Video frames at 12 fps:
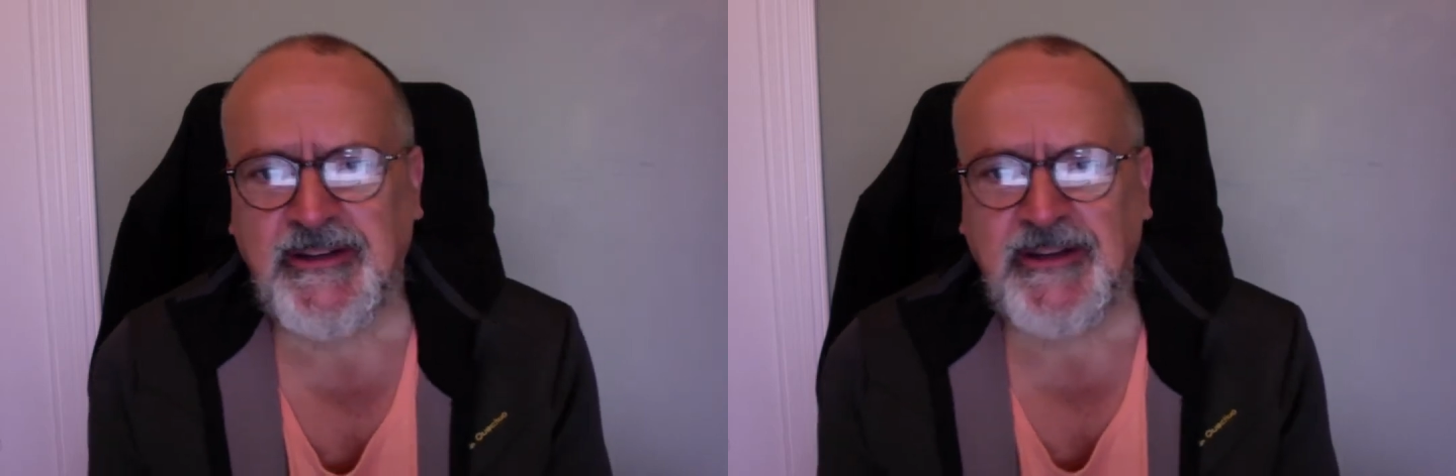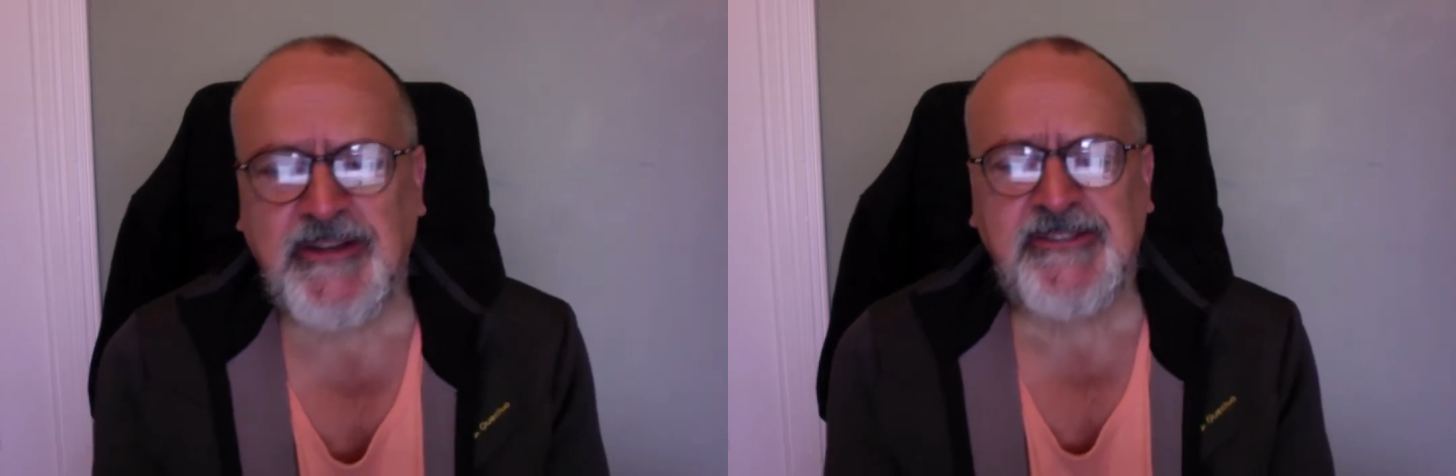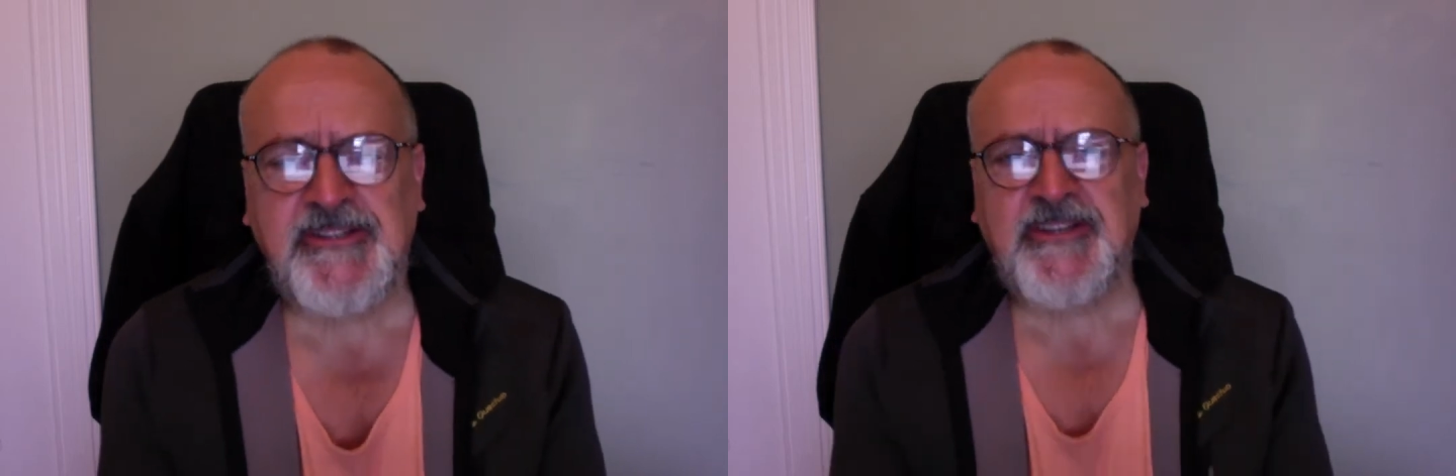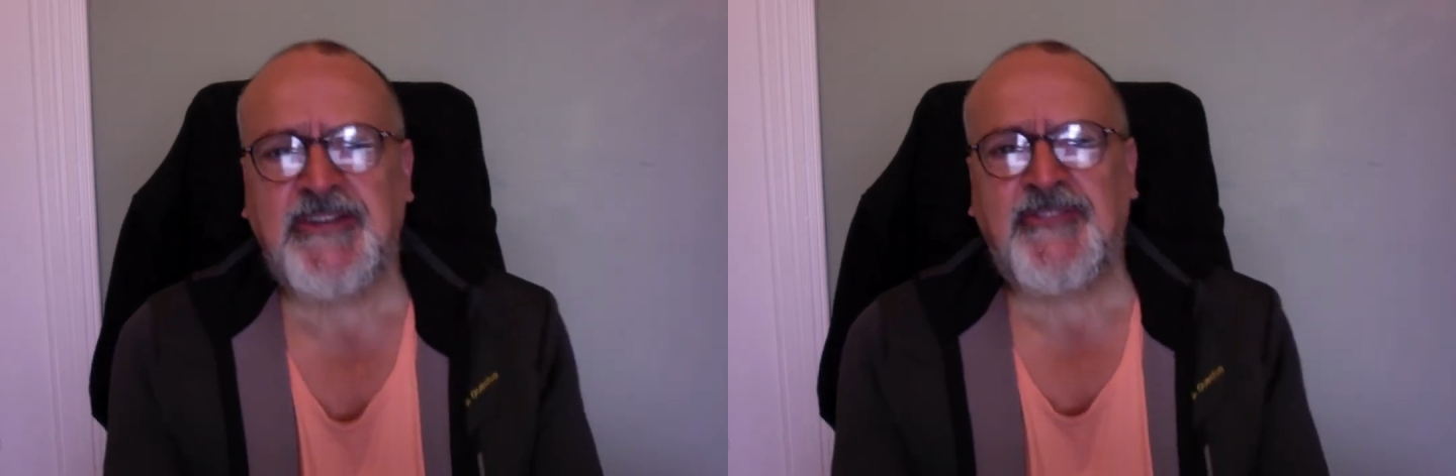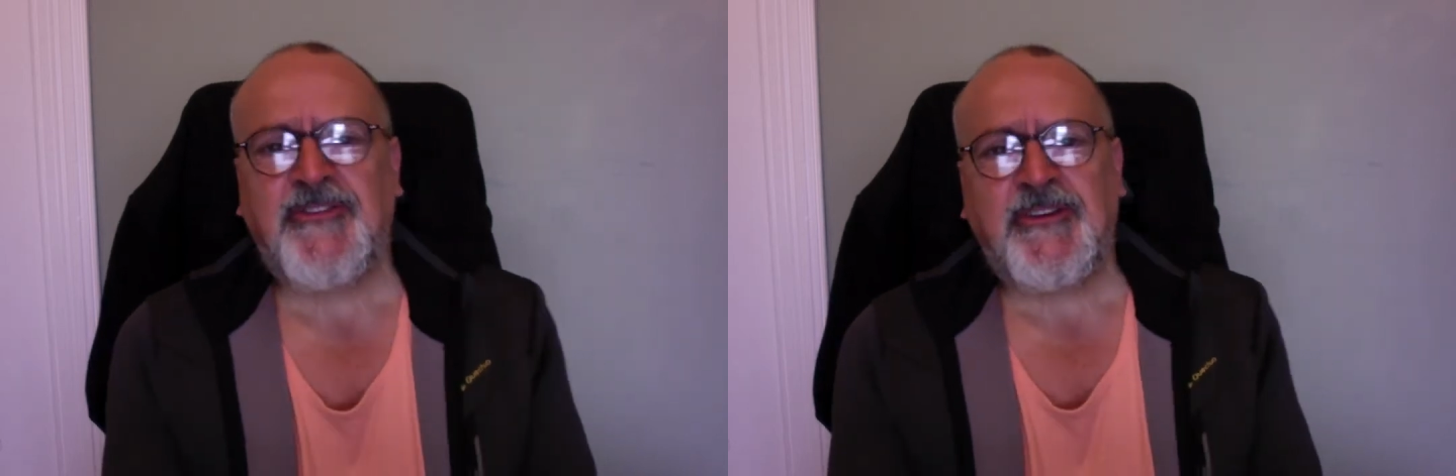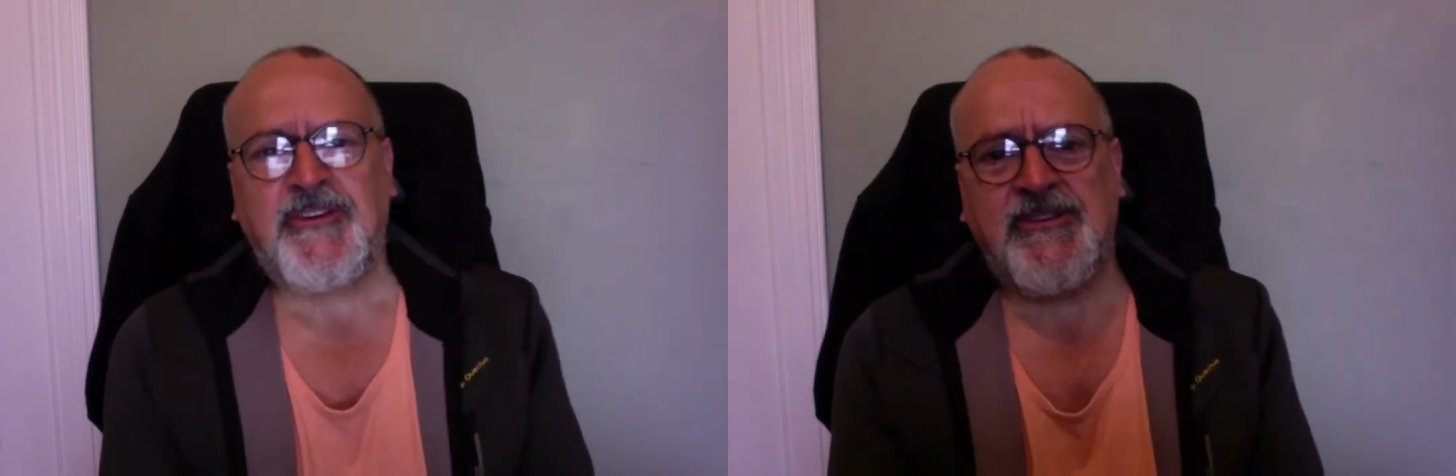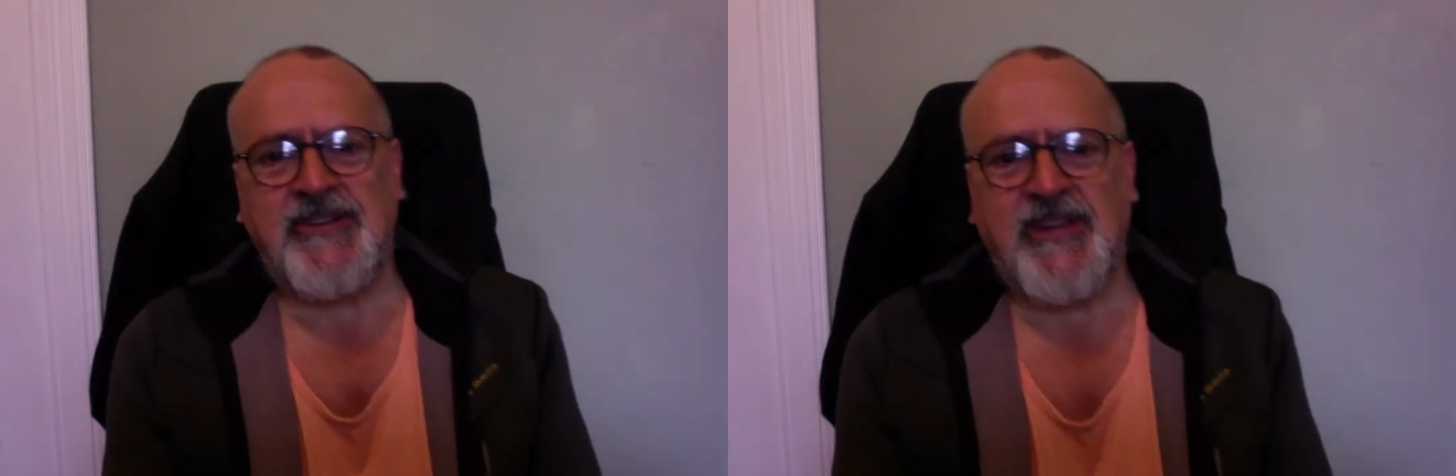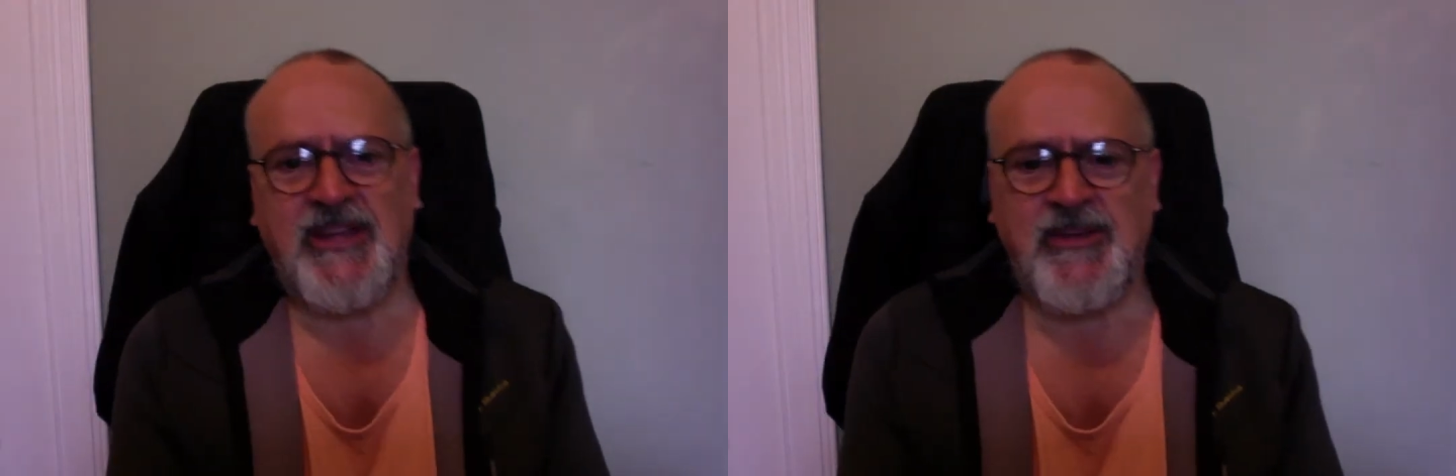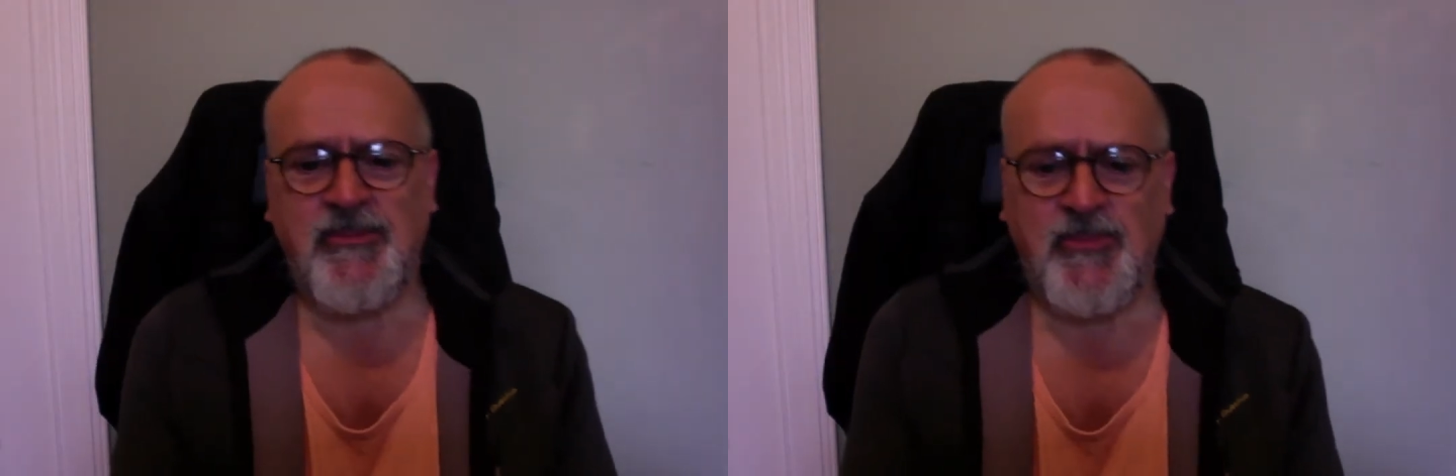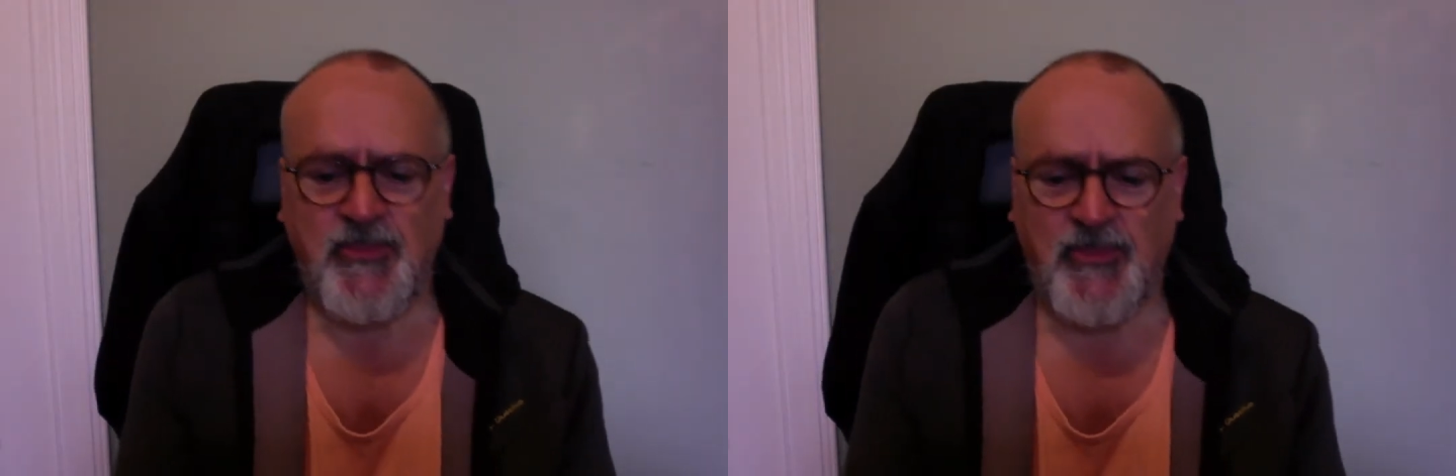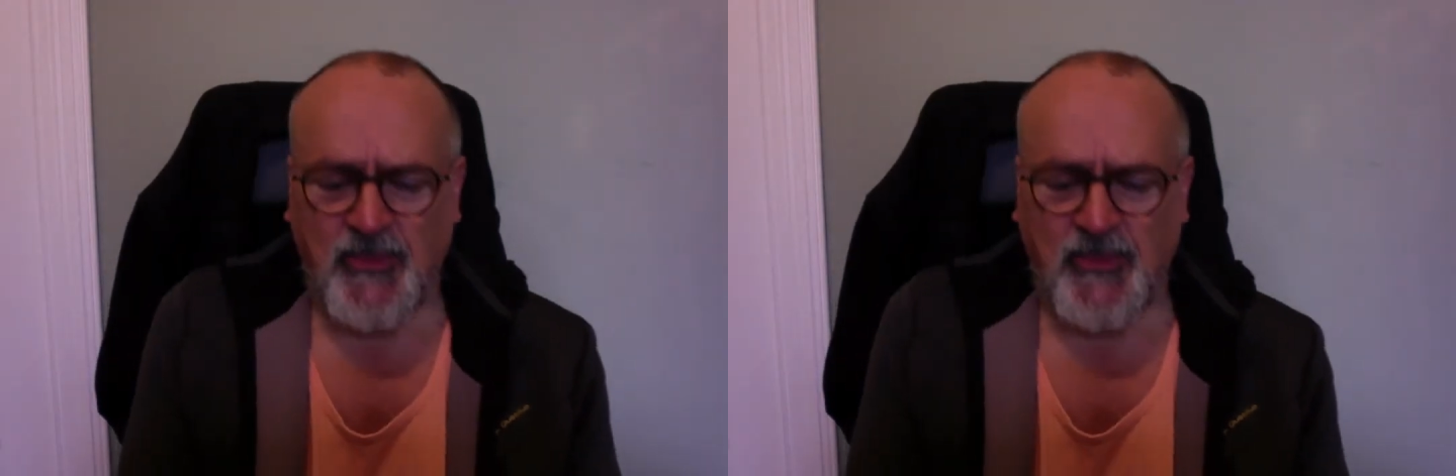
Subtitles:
a significant time